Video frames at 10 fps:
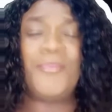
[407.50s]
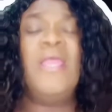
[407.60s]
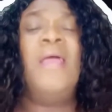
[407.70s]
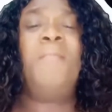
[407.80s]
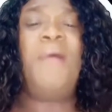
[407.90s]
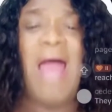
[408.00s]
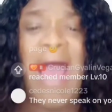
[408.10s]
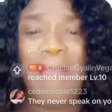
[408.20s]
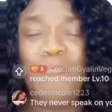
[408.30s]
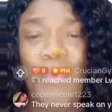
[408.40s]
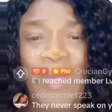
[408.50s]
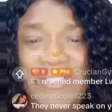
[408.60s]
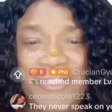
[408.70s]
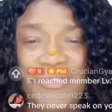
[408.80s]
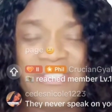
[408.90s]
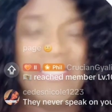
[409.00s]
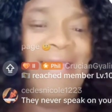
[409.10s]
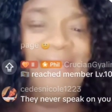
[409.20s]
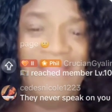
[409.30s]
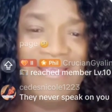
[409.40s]
But I'm going to
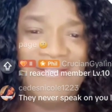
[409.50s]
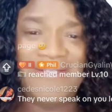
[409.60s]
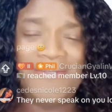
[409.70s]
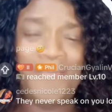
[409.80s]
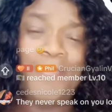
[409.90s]
say this.